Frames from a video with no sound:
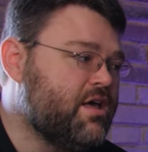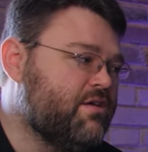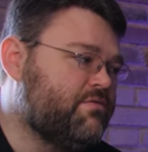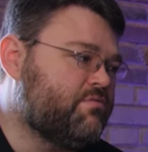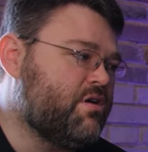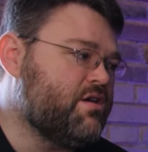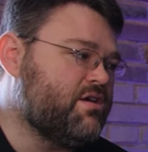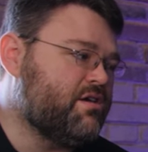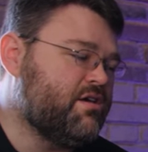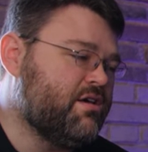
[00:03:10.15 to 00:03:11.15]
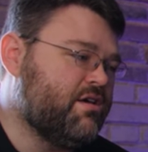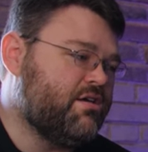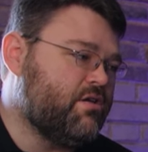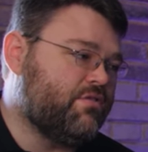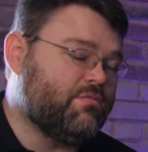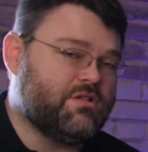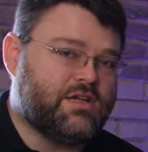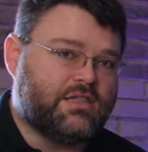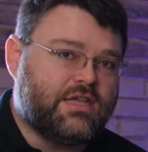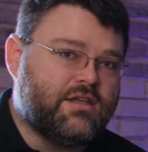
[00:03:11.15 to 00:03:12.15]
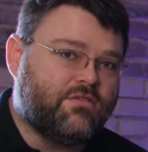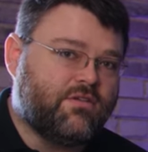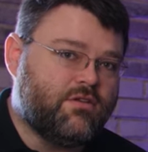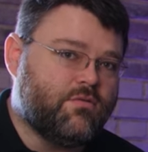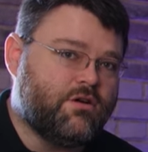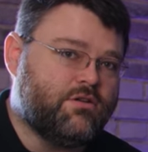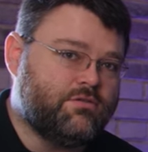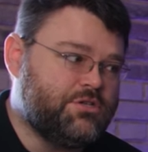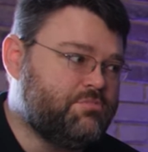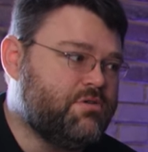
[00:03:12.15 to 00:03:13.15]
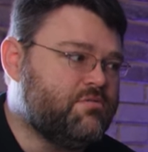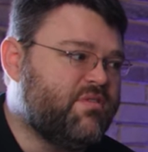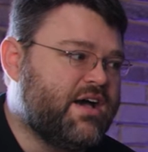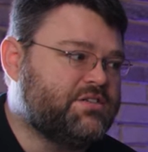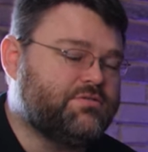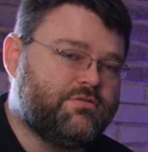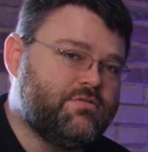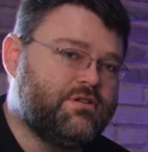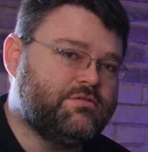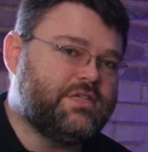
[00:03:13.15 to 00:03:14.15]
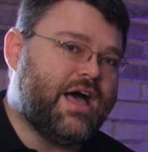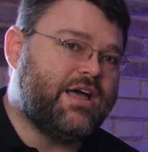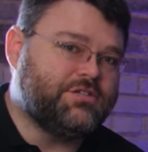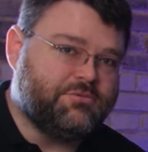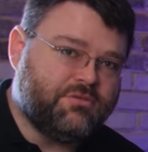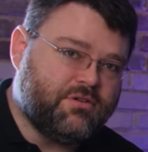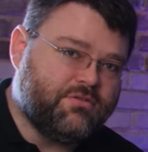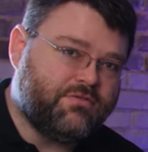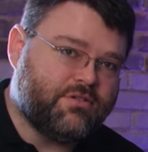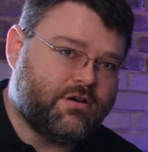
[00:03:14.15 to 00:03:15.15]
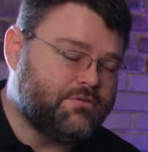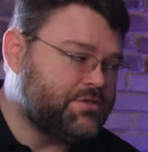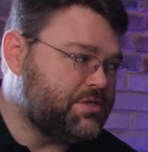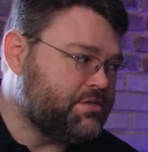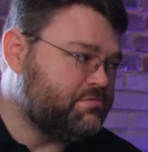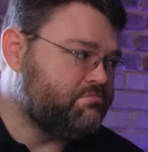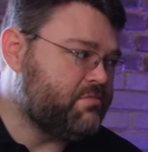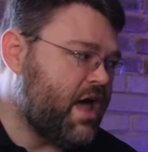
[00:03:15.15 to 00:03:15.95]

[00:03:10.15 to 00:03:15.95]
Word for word: If you're running you know, something like Linux and you want to do GPU pass-through and use the iGPU for the host system,